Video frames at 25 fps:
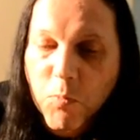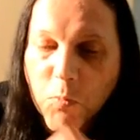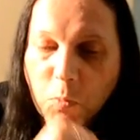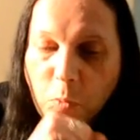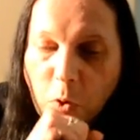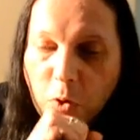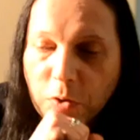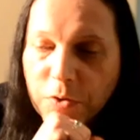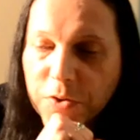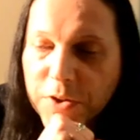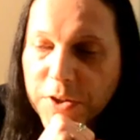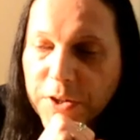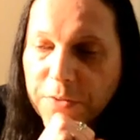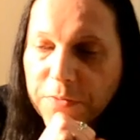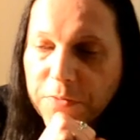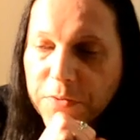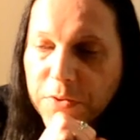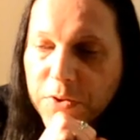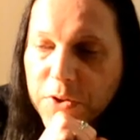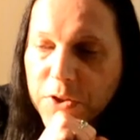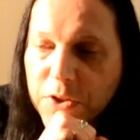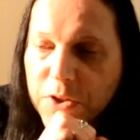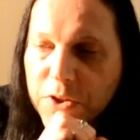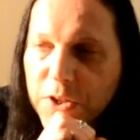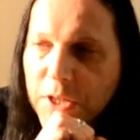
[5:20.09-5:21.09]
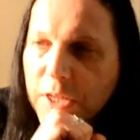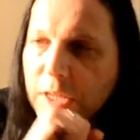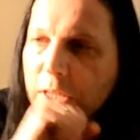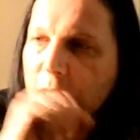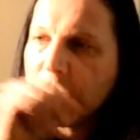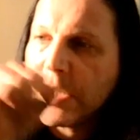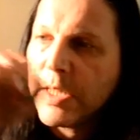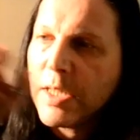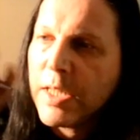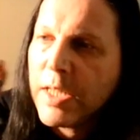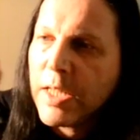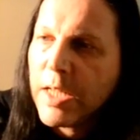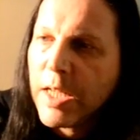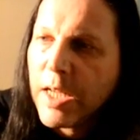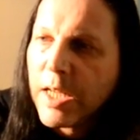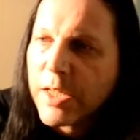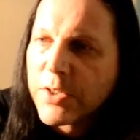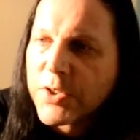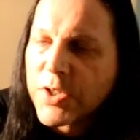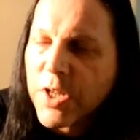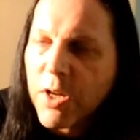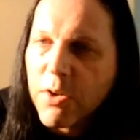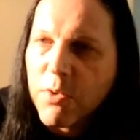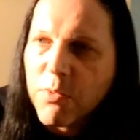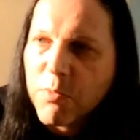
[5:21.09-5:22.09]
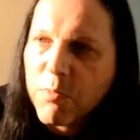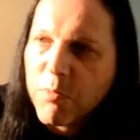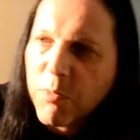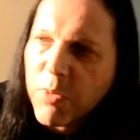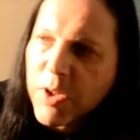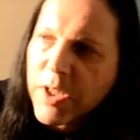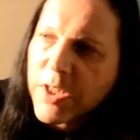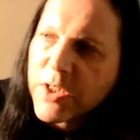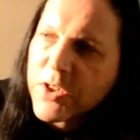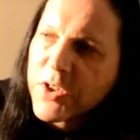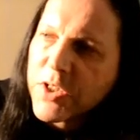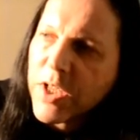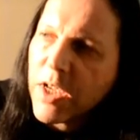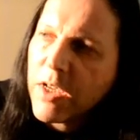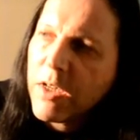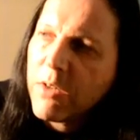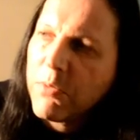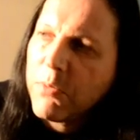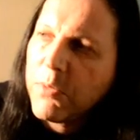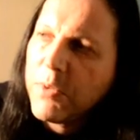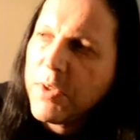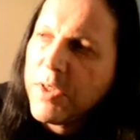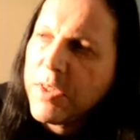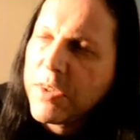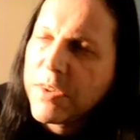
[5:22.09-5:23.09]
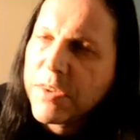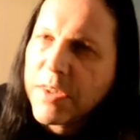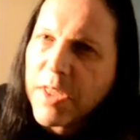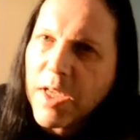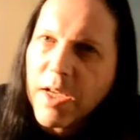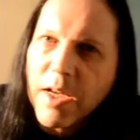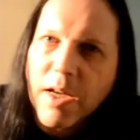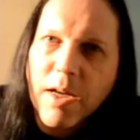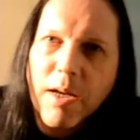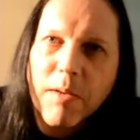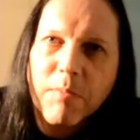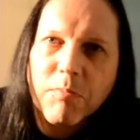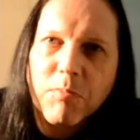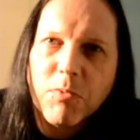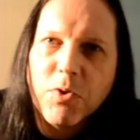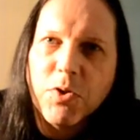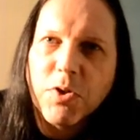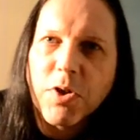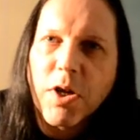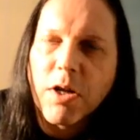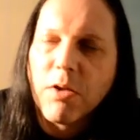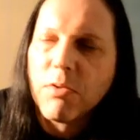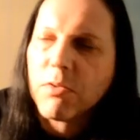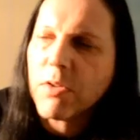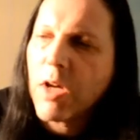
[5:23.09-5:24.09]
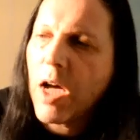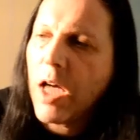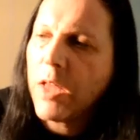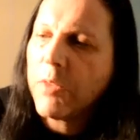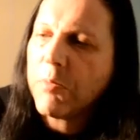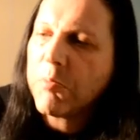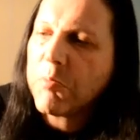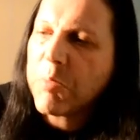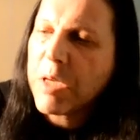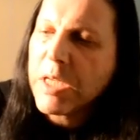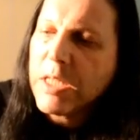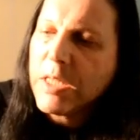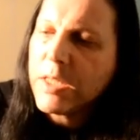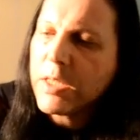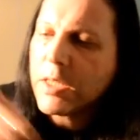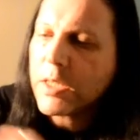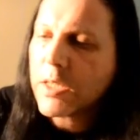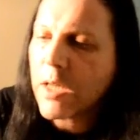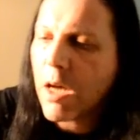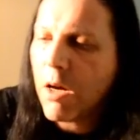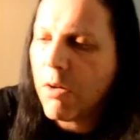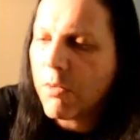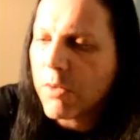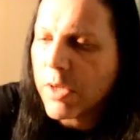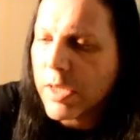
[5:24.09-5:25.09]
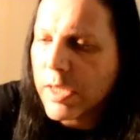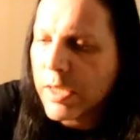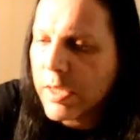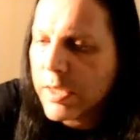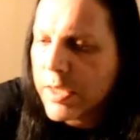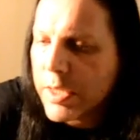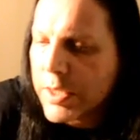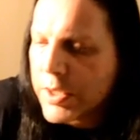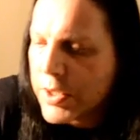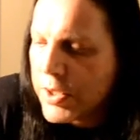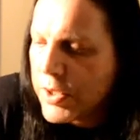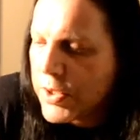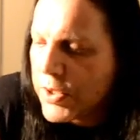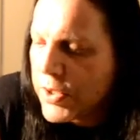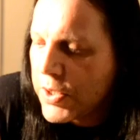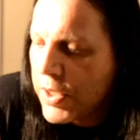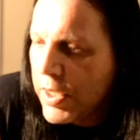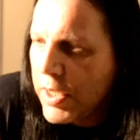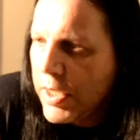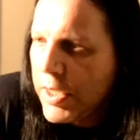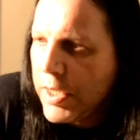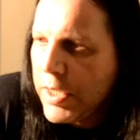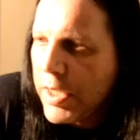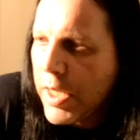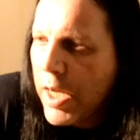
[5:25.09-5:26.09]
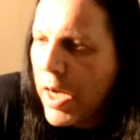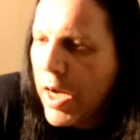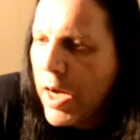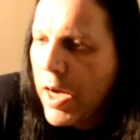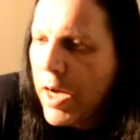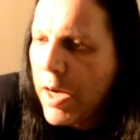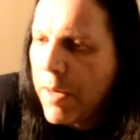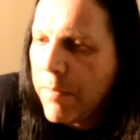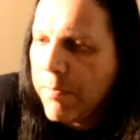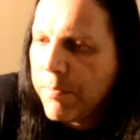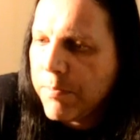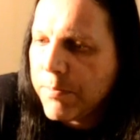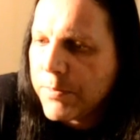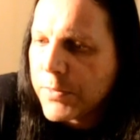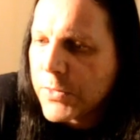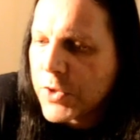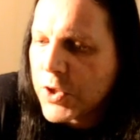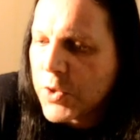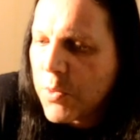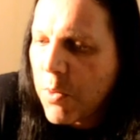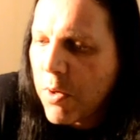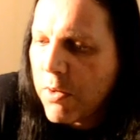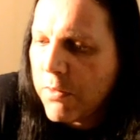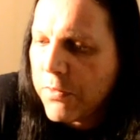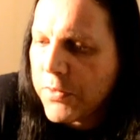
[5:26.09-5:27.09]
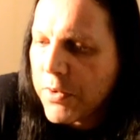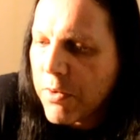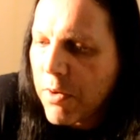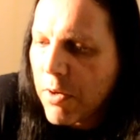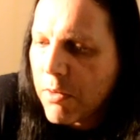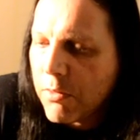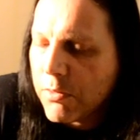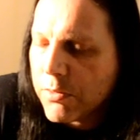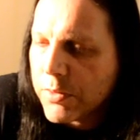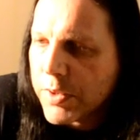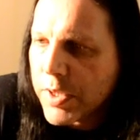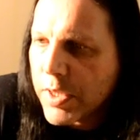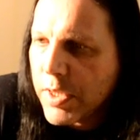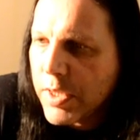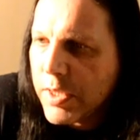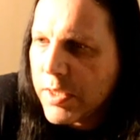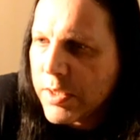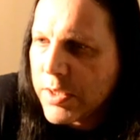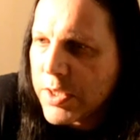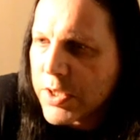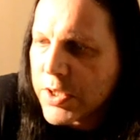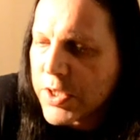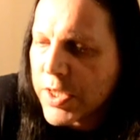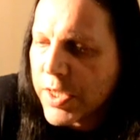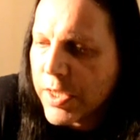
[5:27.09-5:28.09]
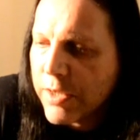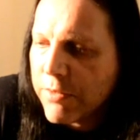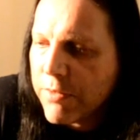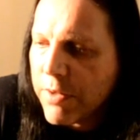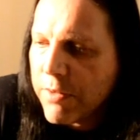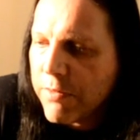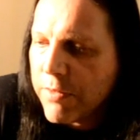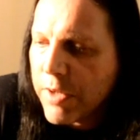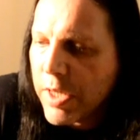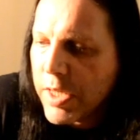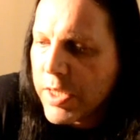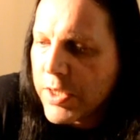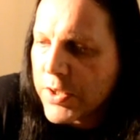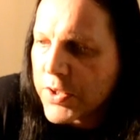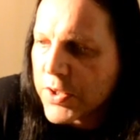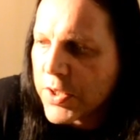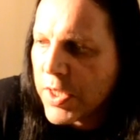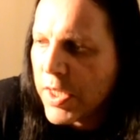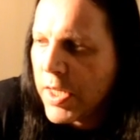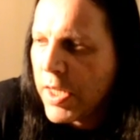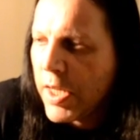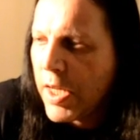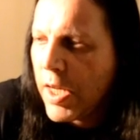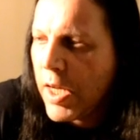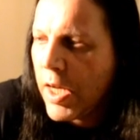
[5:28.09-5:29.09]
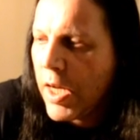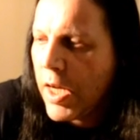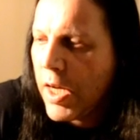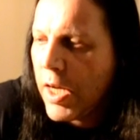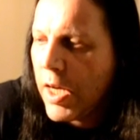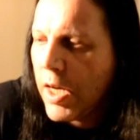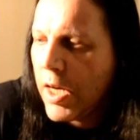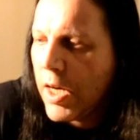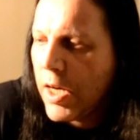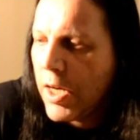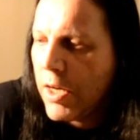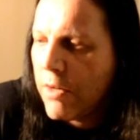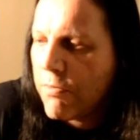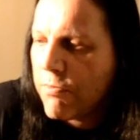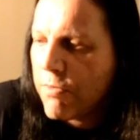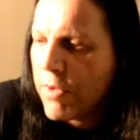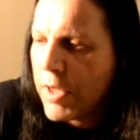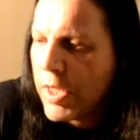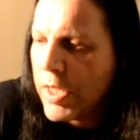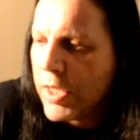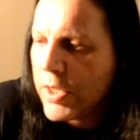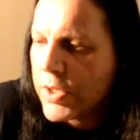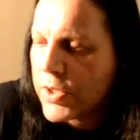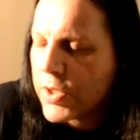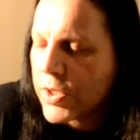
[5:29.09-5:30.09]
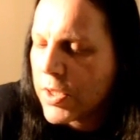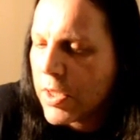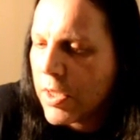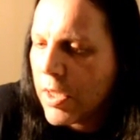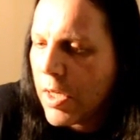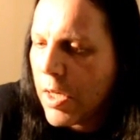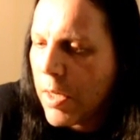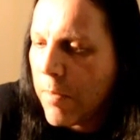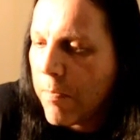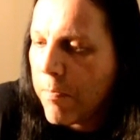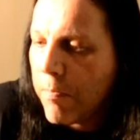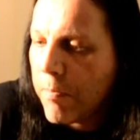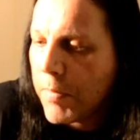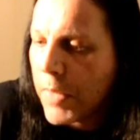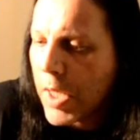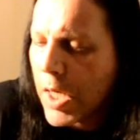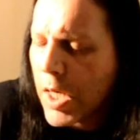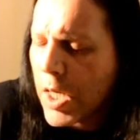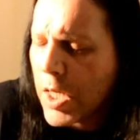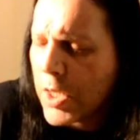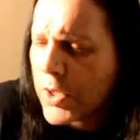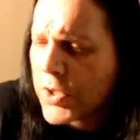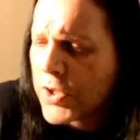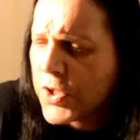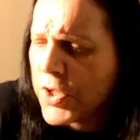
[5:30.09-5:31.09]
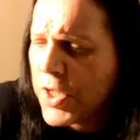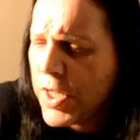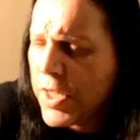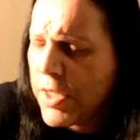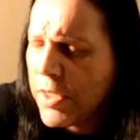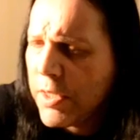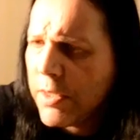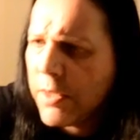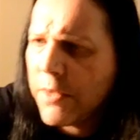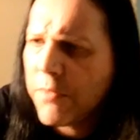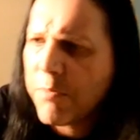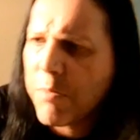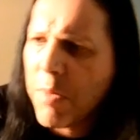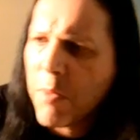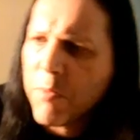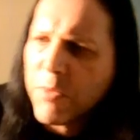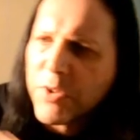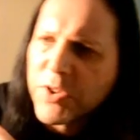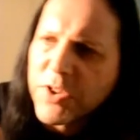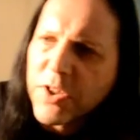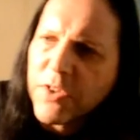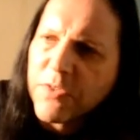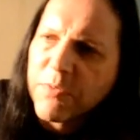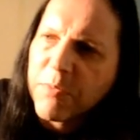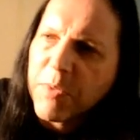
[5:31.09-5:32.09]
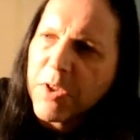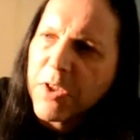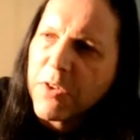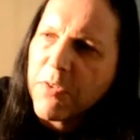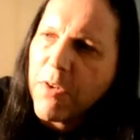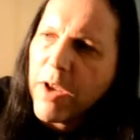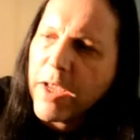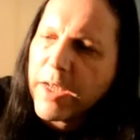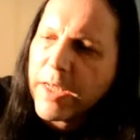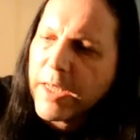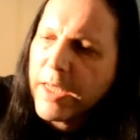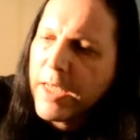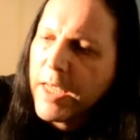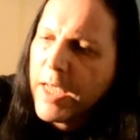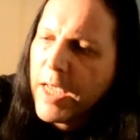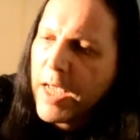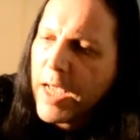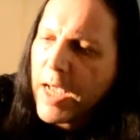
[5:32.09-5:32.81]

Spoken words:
what the differences are. So we're going to start with good old unpeated Caol Ila. This is the 12-year-old distillery release, released last year, if memory serves me correct.